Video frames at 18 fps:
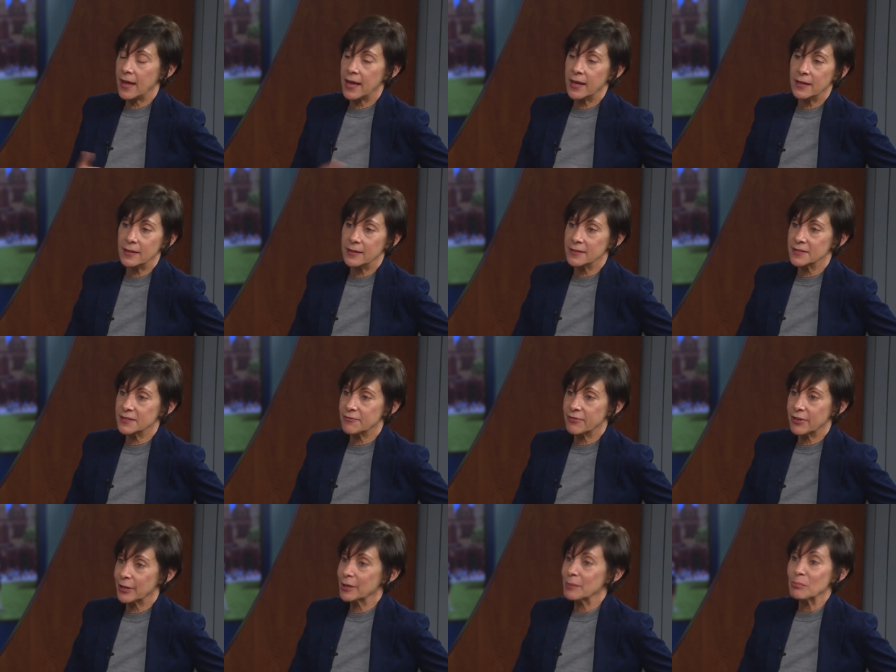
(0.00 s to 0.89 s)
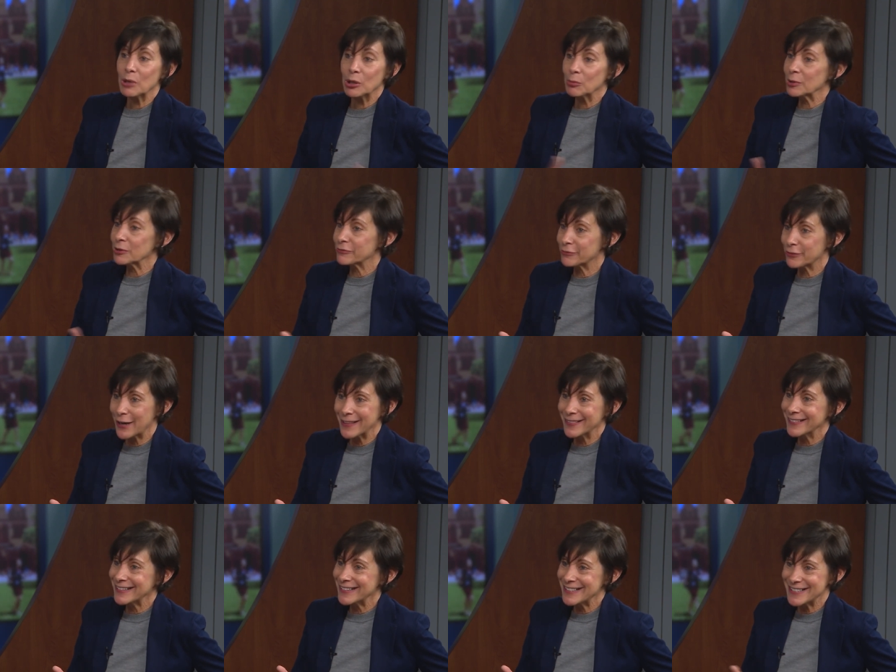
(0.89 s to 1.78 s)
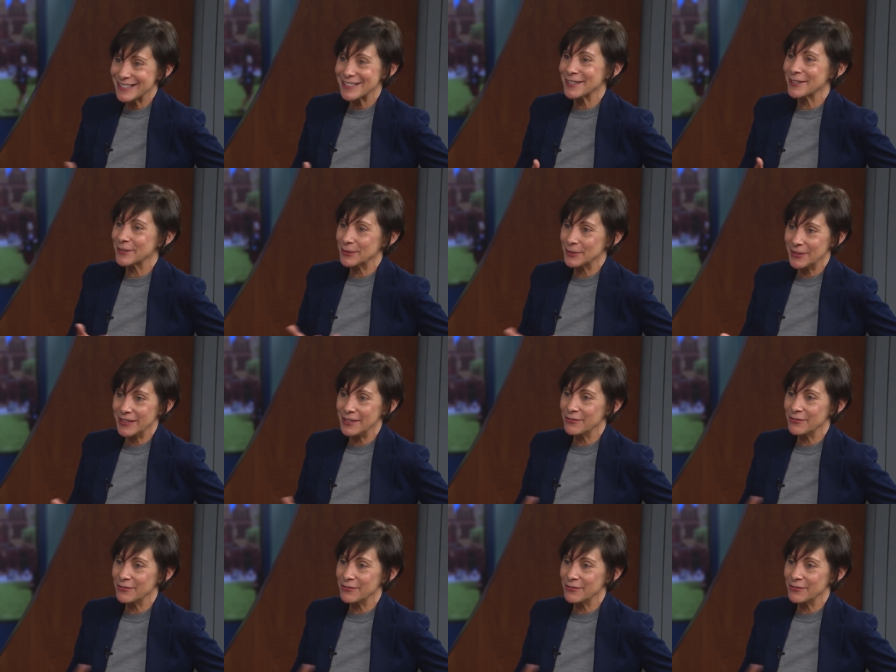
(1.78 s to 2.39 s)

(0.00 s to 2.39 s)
that is very mobile friendly so